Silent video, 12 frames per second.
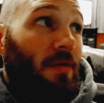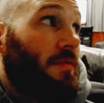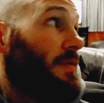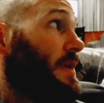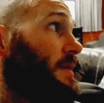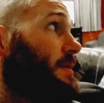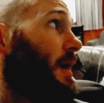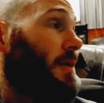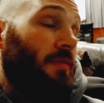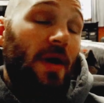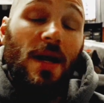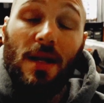Hopefully it's
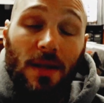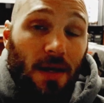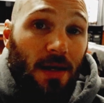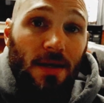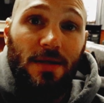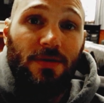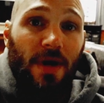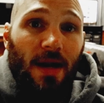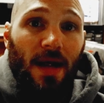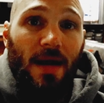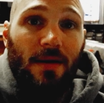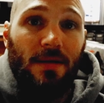not raining like it is right
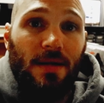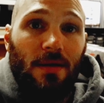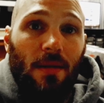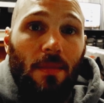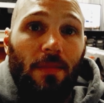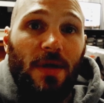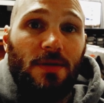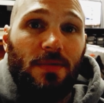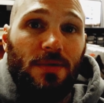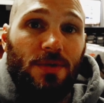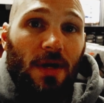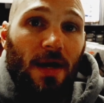now because that'll be a
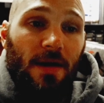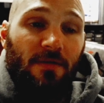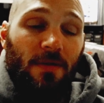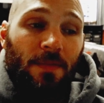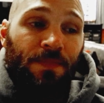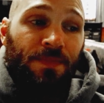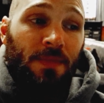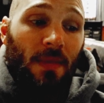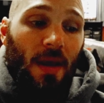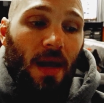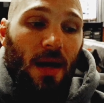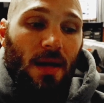miserable drive.
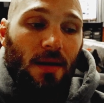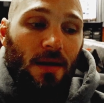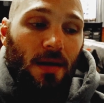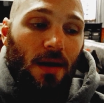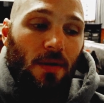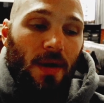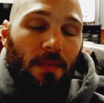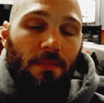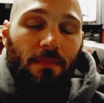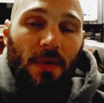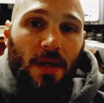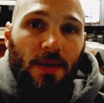And I'm going to go up,
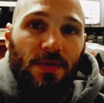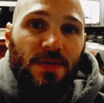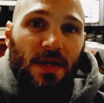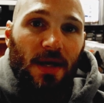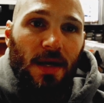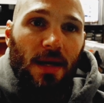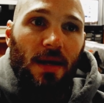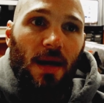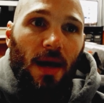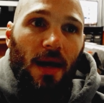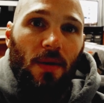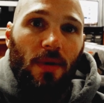meet Lucy,
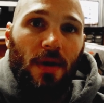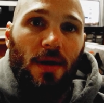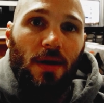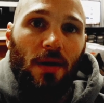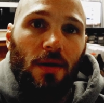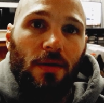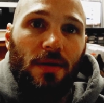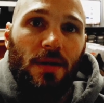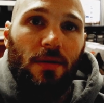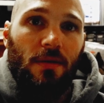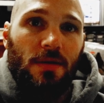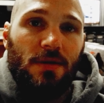and we're going to go and
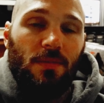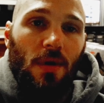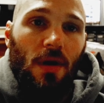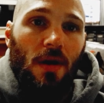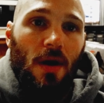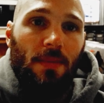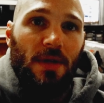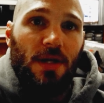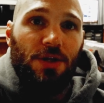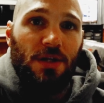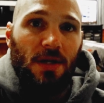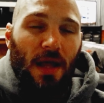do a small
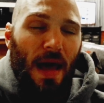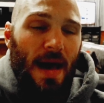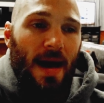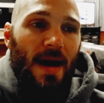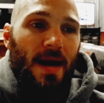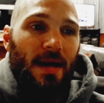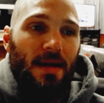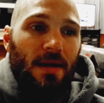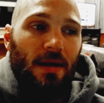competition to, at